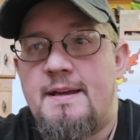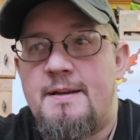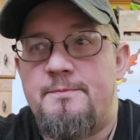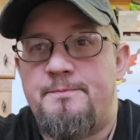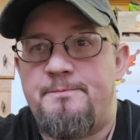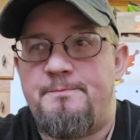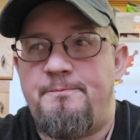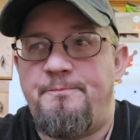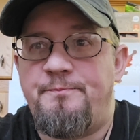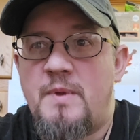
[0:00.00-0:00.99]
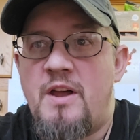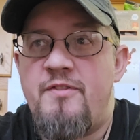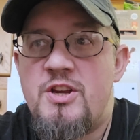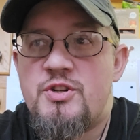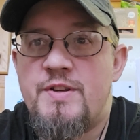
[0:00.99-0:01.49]
And I
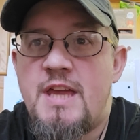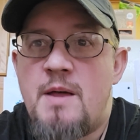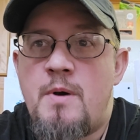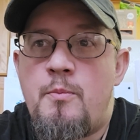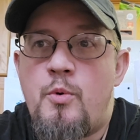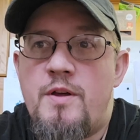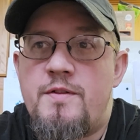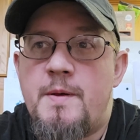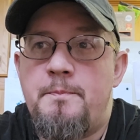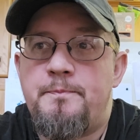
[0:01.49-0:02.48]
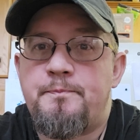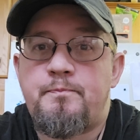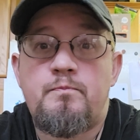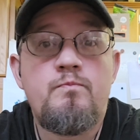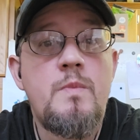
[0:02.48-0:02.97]
eventually came up with
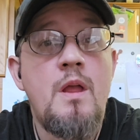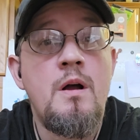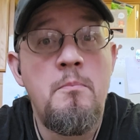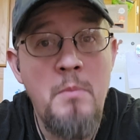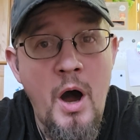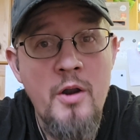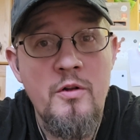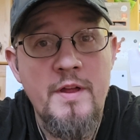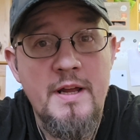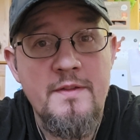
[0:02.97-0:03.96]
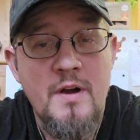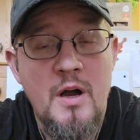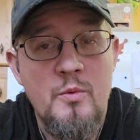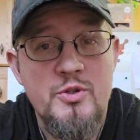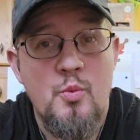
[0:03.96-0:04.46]
a model that I
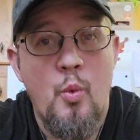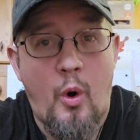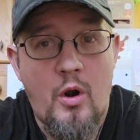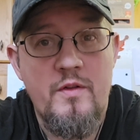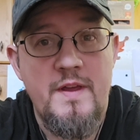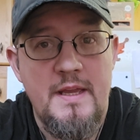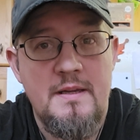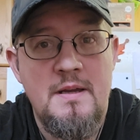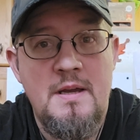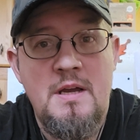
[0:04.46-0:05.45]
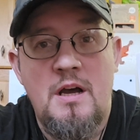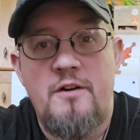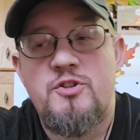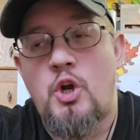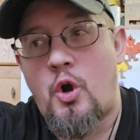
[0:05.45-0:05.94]
thought was worthy
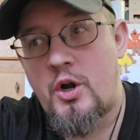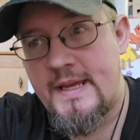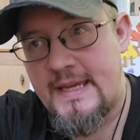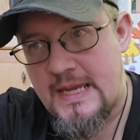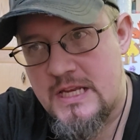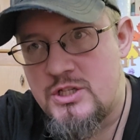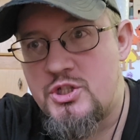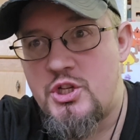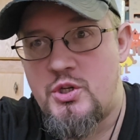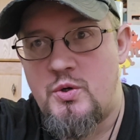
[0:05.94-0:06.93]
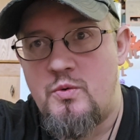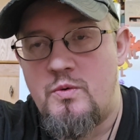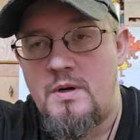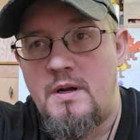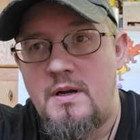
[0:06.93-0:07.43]
of turning
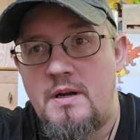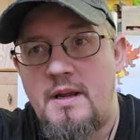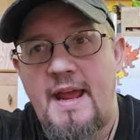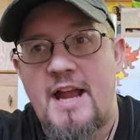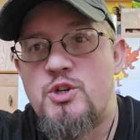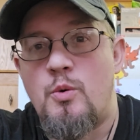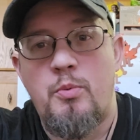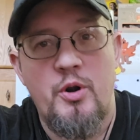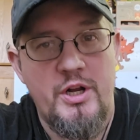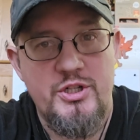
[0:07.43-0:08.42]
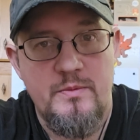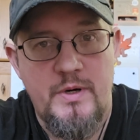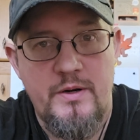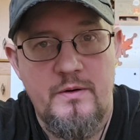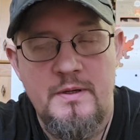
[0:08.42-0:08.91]
into an actual production
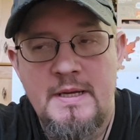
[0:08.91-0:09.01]
model.